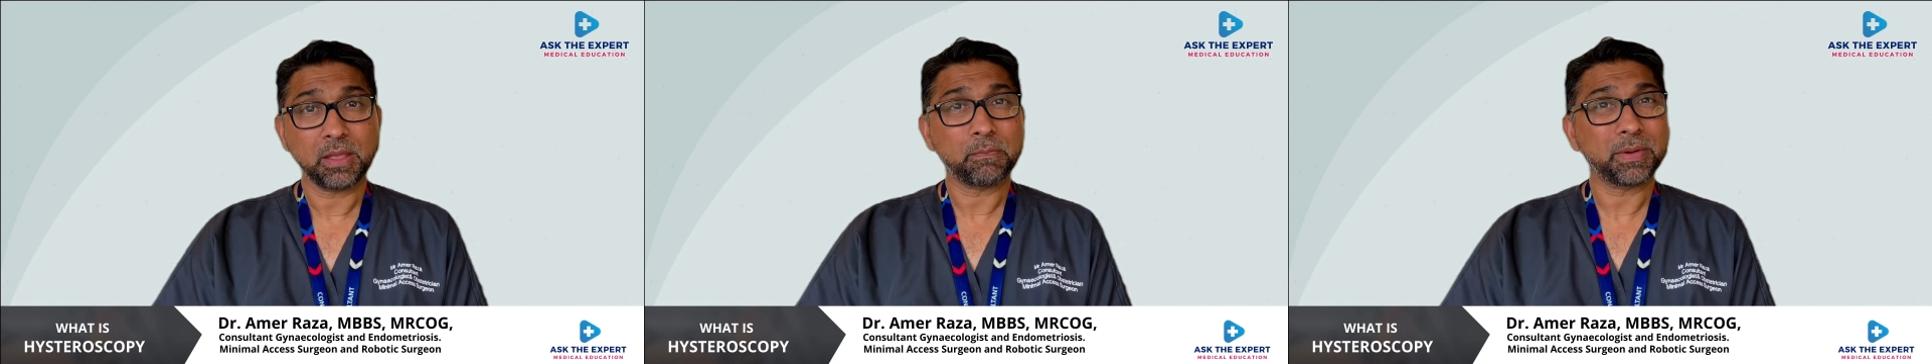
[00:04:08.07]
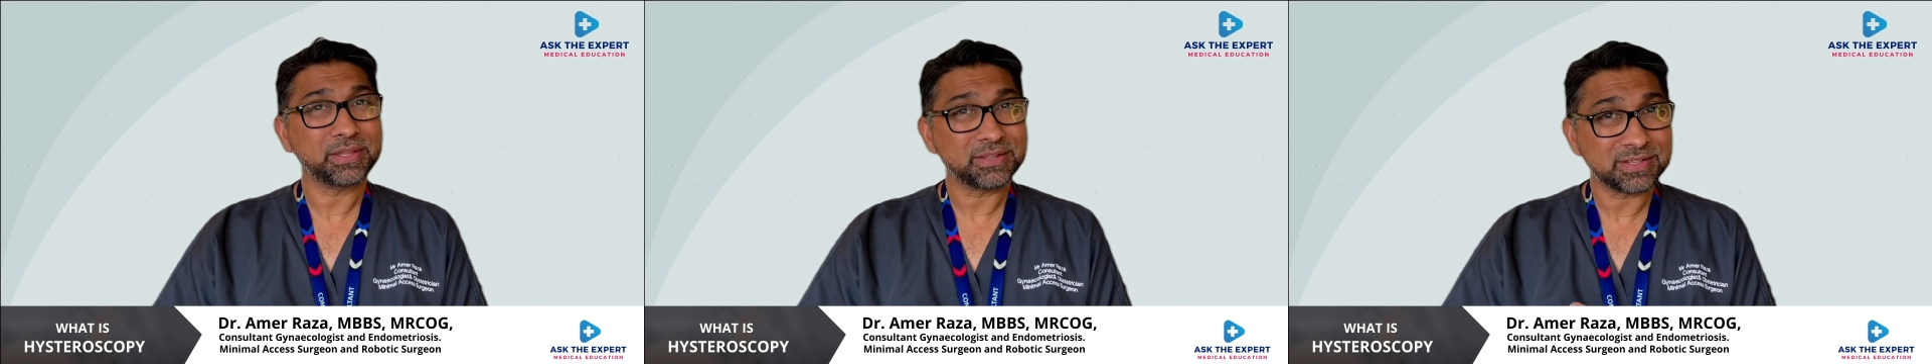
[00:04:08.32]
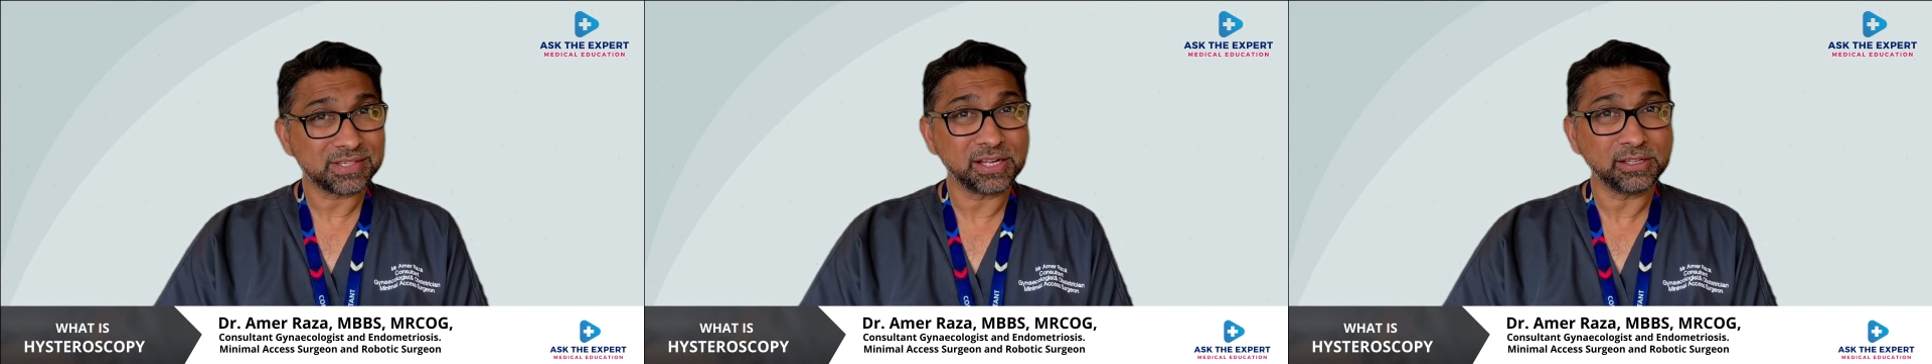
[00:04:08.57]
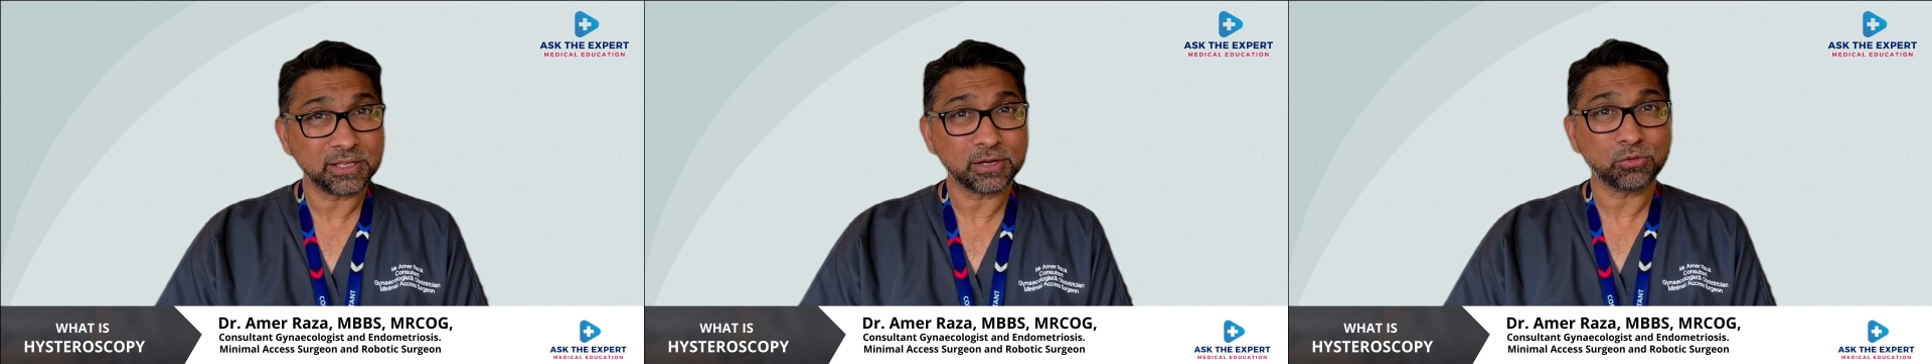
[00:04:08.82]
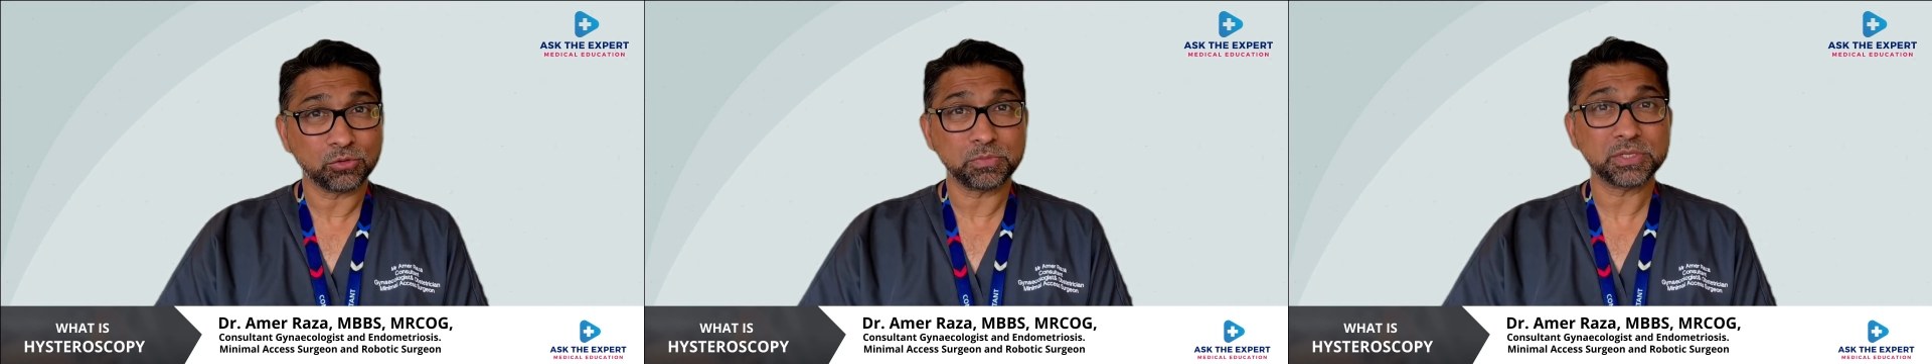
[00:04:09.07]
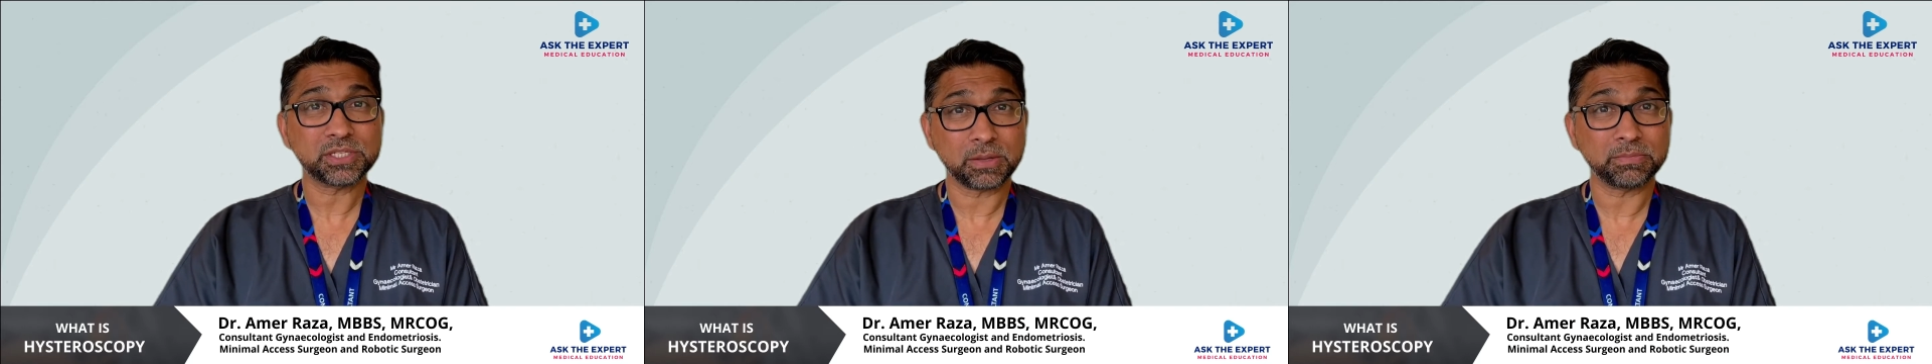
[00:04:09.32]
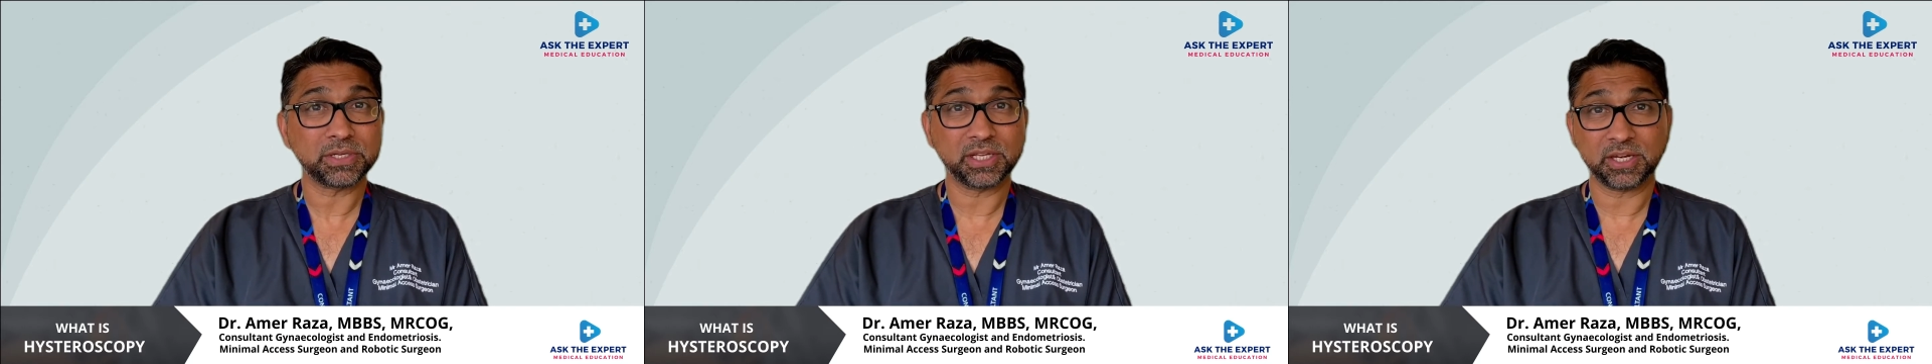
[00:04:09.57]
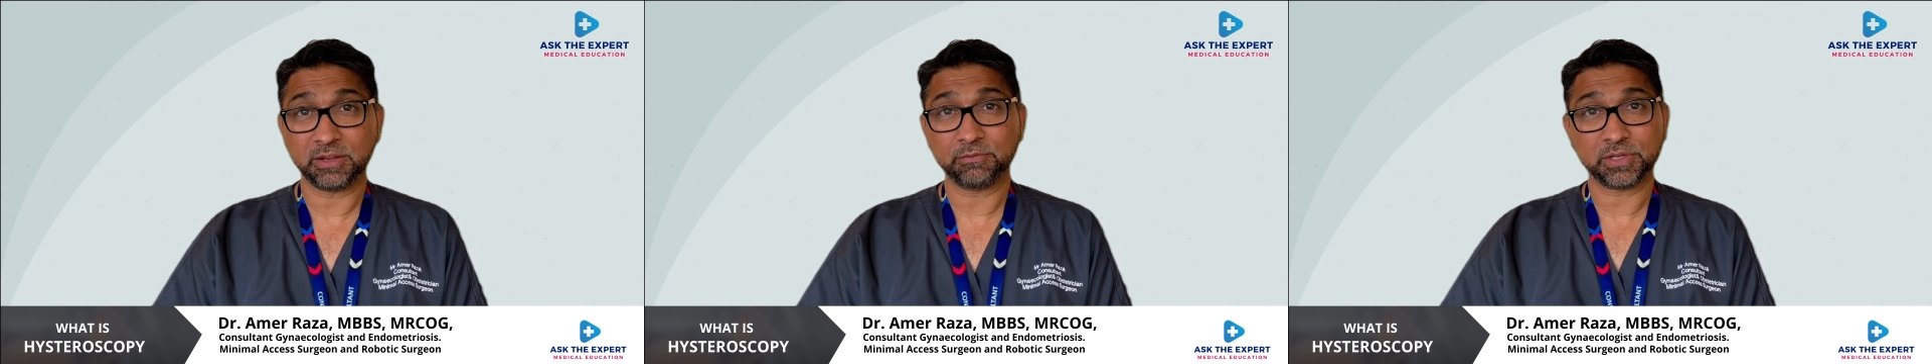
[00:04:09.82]
but still there could be some
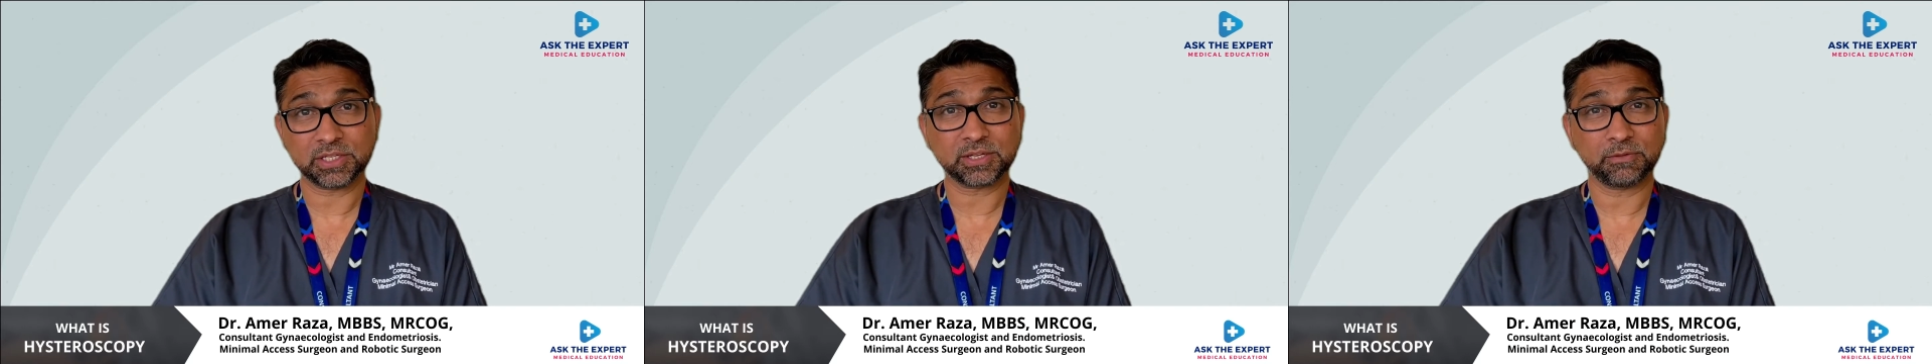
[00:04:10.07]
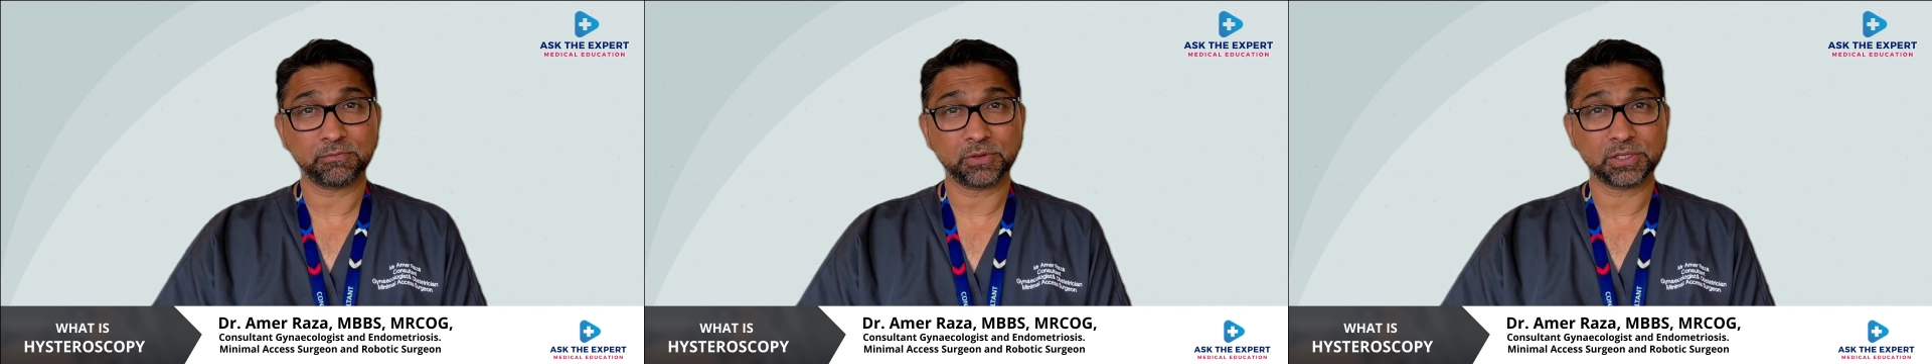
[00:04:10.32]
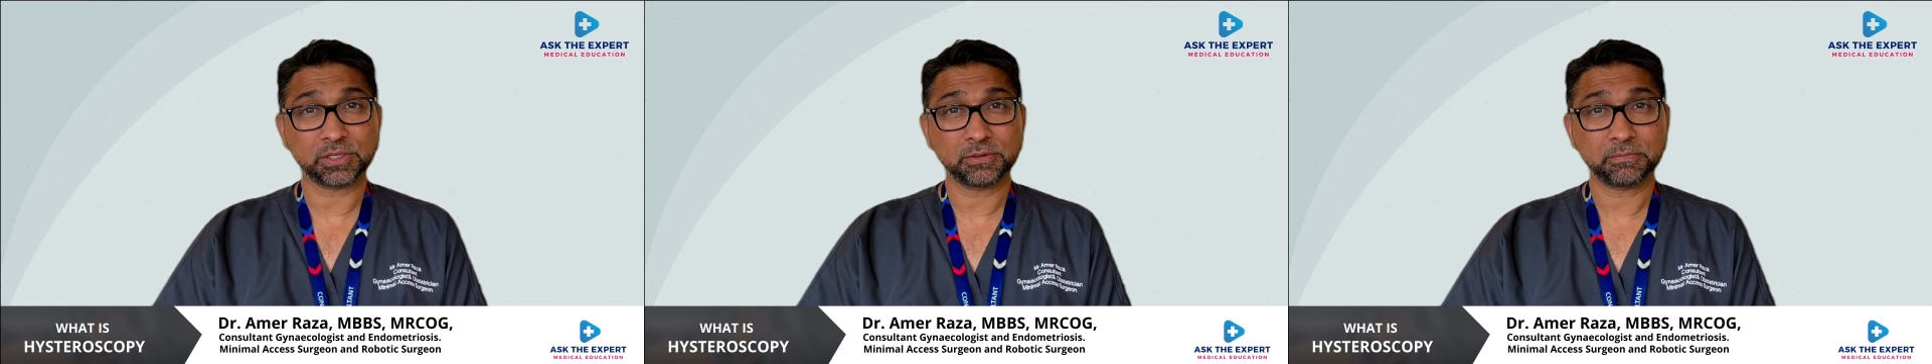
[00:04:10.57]
degree of discomfort.